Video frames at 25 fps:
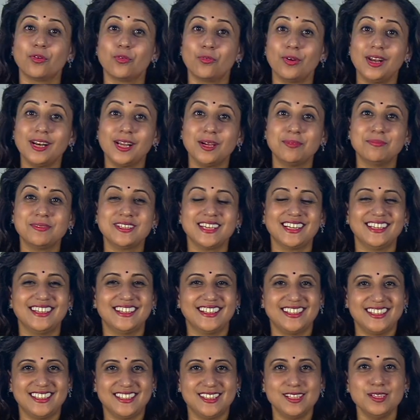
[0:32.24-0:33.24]
Welcome dear
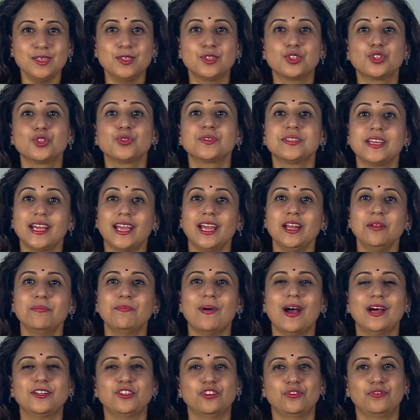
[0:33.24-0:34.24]
learners to second
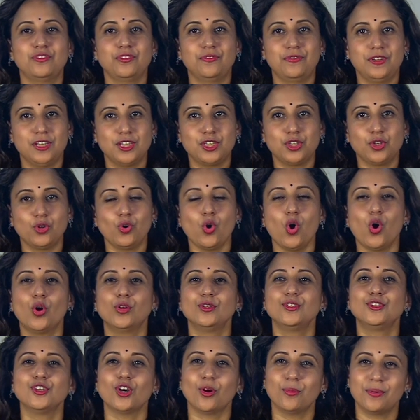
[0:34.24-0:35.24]
part of the video
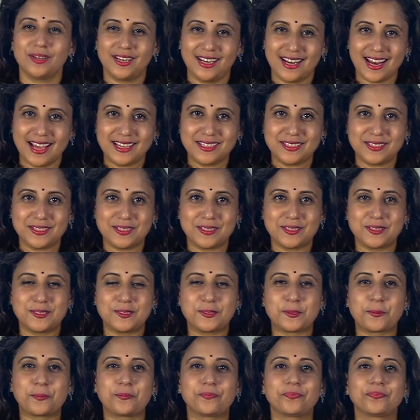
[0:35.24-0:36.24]
on job
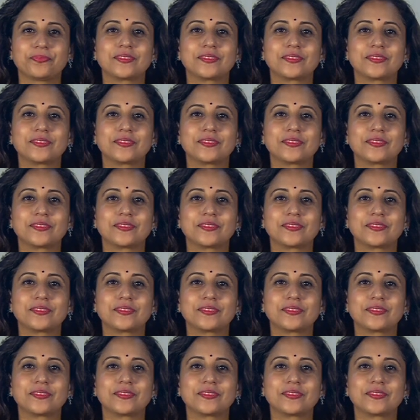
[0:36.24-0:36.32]
analysis.